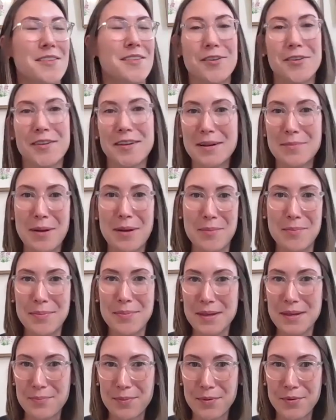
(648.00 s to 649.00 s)
learning about
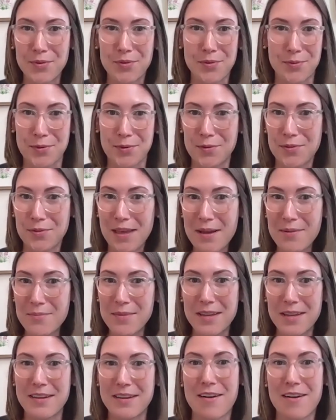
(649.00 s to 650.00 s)
people through them
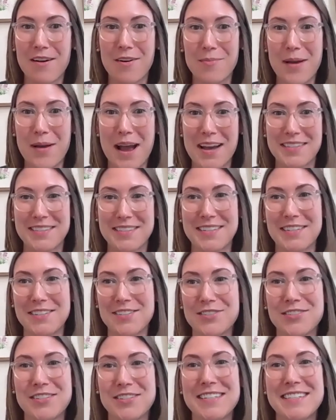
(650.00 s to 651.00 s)
and our past
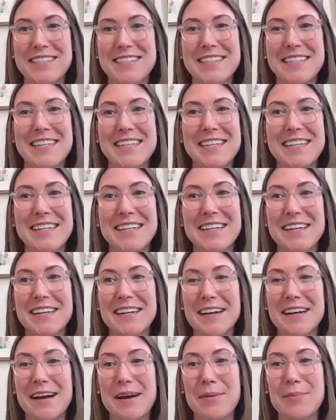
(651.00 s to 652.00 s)
histories.
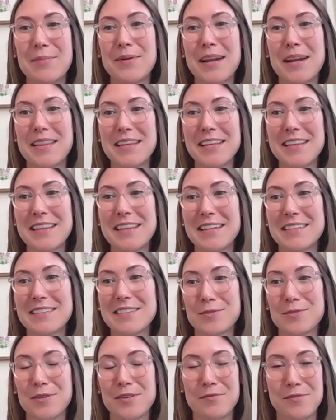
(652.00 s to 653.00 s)
But I think
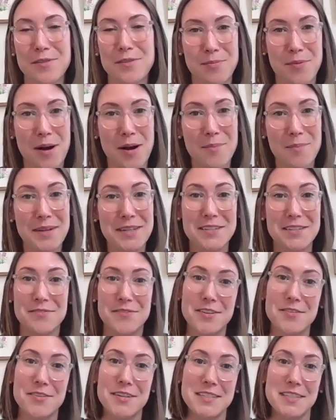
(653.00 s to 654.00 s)
that's sort of what brought me to
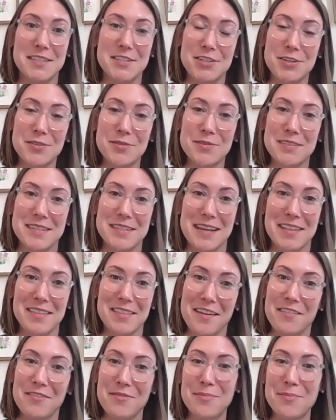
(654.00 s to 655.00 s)
fundraising too, is I
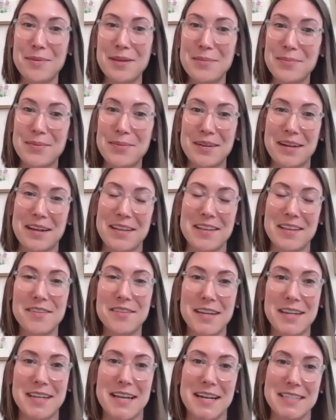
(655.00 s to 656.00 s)
love people and I love
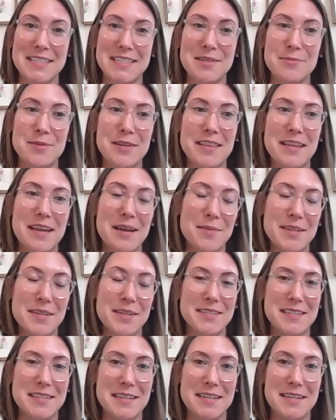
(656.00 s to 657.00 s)
connecting with them
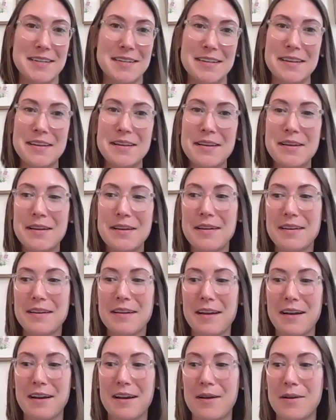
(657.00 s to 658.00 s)
and seeing
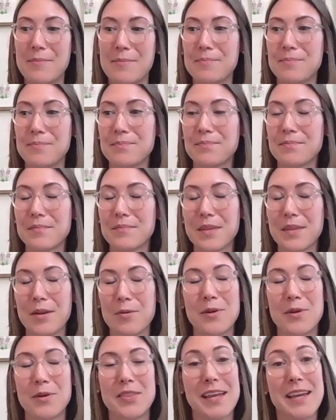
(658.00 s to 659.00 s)

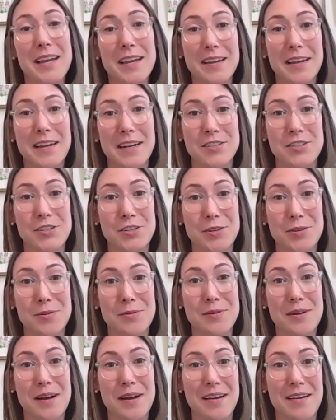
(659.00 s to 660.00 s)
what they connect
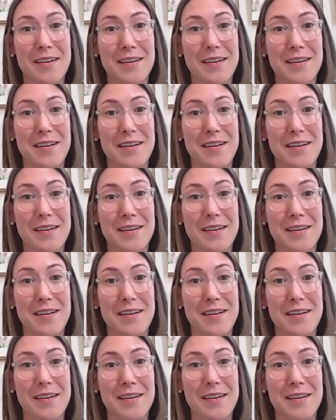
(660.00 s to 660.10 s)
to